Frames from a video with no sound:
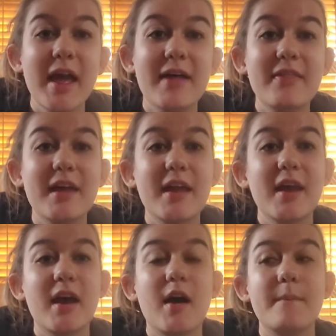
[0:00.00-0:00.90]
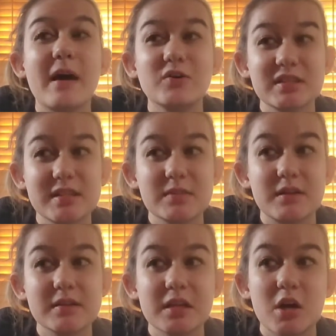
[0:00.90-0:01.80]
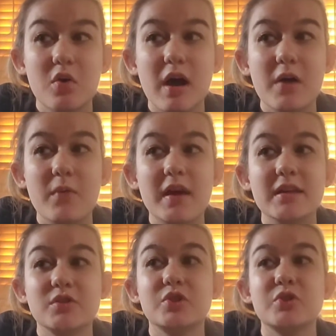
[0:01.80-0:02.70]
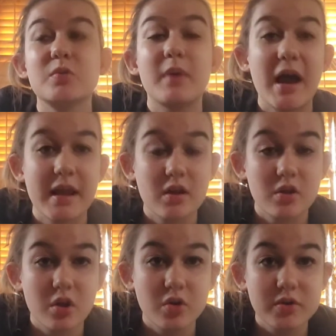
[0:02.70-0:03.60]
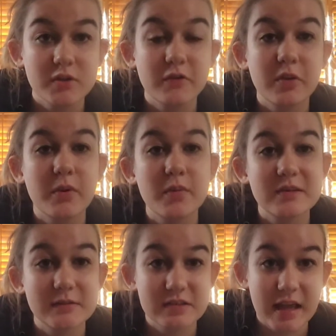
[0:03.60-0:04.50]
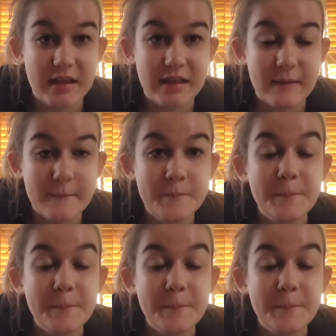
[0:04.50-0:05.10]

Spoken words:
And then about 6 months ago, I went into buying clothes for the purpose of selling them.